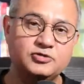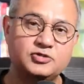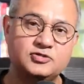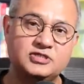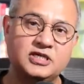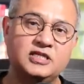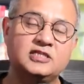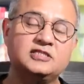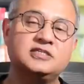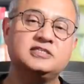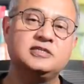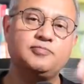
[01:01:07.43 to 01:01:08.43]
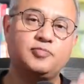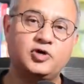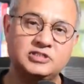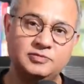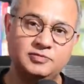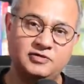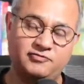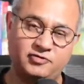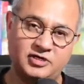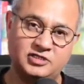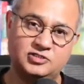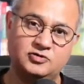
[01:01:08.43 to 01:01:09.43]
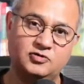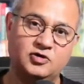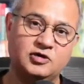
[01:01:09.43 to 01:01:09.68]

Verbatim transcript: to say this is impossible for us to not